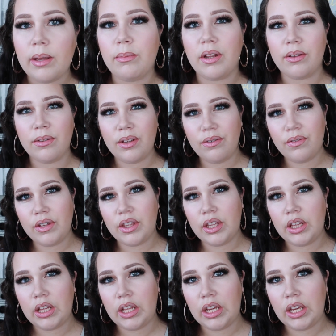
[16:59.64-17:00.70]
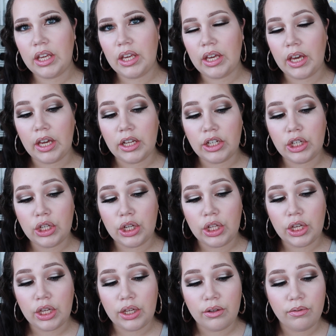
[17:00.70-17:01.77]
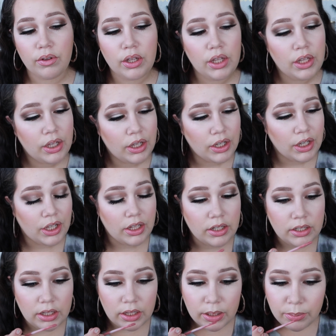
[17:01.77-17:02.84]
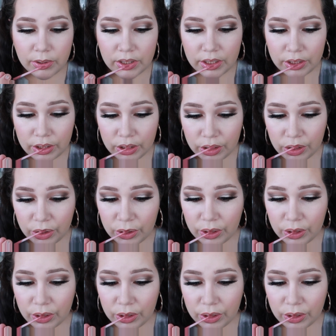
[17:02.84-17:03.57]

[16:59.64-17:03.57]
I'm definitely feeling like I should have colored the lips in.